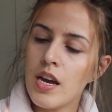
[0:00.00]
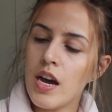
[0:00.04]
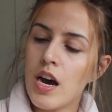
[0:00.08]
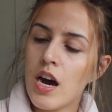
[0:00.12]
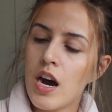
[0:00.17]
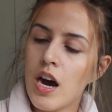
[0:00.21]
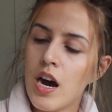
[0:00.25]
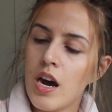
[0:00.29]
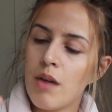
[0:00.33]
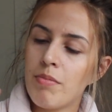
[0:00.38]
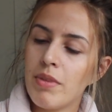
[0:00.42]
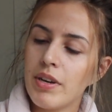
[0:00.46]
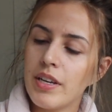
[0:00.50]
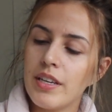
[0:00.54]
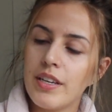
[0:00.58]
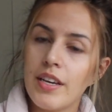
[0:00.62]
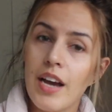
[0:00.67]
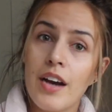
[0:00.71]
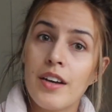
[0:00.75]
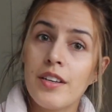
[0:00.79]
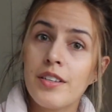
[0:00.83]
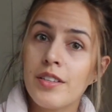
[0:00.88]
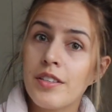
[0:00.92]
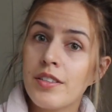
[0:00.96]
Um,
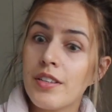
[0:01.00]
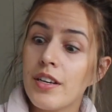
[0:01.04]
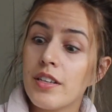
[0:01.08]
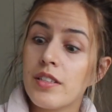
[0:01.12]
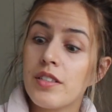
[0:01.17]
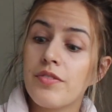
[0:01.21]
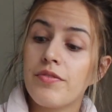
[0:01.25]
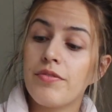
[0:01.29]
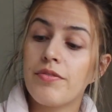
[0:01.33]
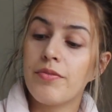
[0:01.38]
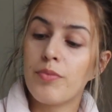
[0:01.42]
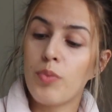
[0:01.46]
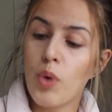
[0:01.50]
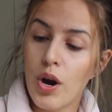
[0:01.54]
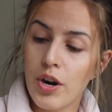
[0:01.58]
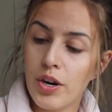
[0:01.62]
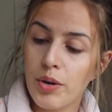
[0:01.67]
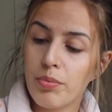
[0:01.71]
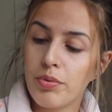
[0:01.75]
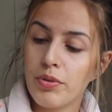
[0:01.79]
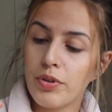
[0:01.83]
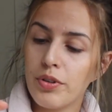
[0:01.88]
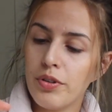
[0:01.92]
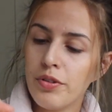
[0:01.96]
yes, it's
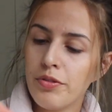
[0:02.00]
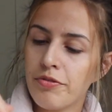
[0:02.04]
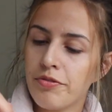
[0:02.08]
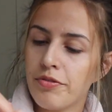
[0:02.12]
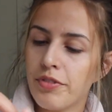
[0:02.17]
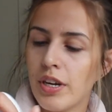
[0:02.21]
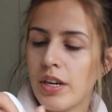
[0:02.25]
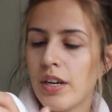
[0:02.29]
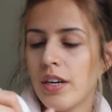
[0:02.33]
waterproof.